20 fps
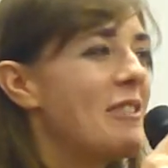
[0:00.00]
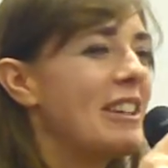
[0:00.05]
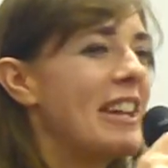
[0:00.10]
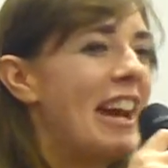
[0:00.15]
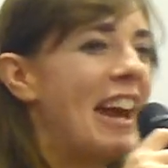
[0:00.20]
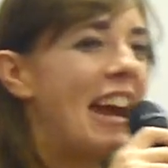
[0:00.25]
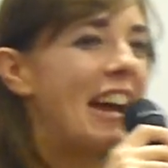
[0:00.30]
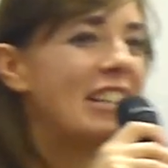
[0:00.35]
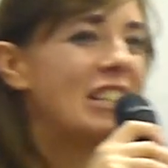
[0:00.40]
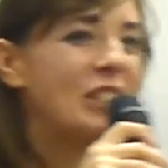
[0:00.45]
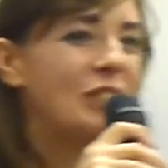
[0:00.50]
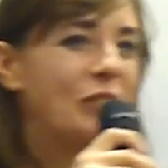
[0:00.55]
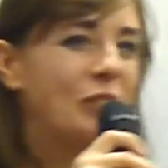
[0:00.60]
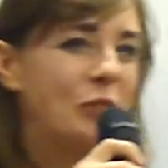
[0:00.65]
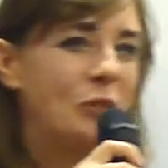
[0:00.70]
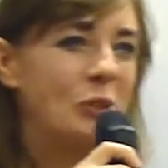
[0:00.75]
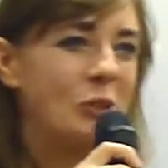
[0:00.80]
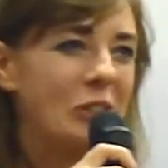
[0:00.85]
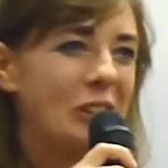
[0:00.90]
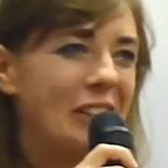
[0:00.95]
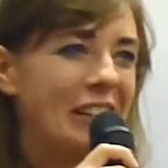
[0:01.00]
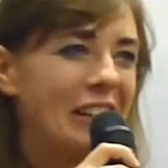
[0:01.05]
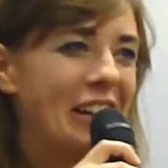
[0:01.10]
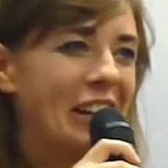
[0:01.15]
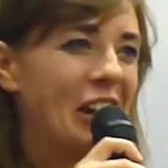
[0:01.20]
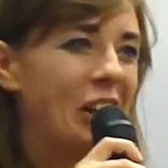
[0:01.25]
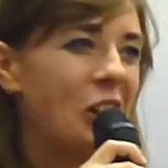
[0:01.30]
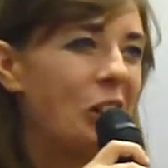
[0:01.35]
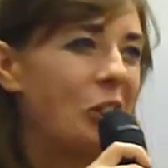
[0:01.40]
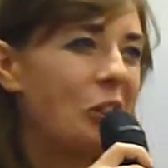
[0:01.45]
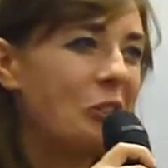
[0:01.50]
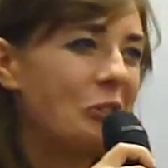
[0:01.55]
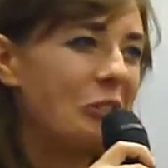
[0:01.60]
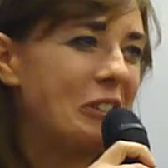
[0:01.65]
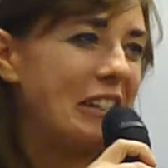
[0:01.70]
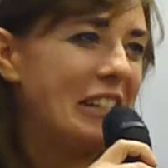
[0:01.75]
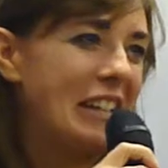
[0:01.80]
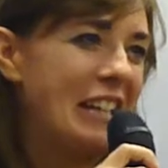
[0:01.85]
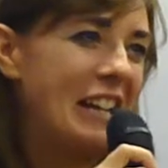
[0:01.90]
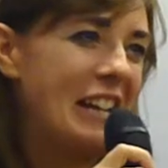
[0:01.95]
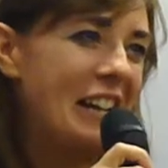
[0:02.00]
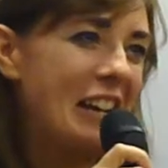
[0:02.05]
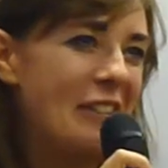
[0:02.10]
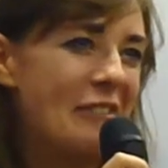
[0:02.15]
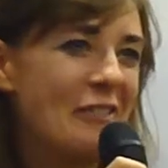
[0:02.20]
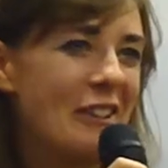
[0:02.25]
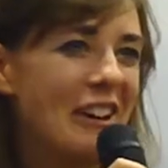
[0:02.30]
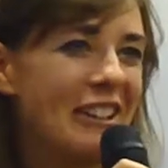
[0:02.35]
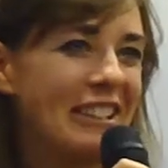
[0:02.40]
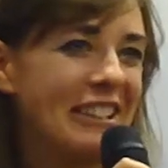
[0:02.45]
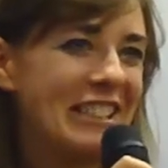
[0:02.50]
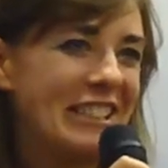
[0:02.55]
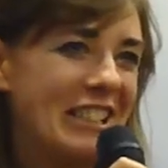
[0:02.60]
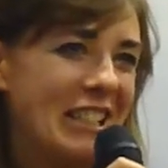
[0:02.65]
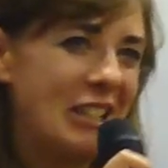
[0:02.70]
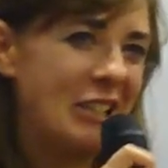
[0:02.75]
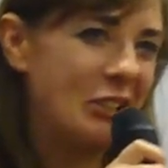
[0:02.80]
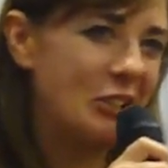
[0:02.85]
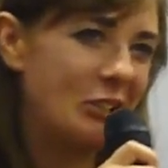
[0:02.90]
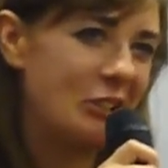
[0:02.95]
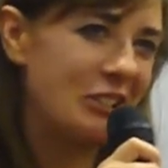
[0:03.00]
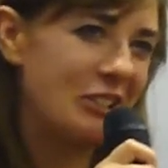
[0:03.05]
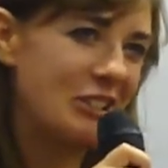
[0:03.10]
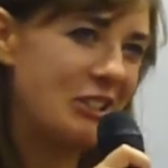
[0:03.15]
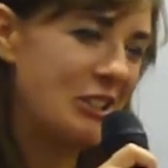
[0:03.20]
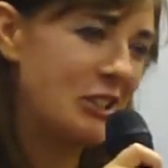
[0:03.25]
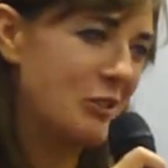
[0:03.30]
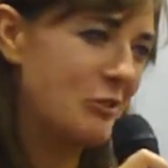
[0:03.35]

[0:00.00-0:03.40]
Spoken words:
going to ask for 3 volunteers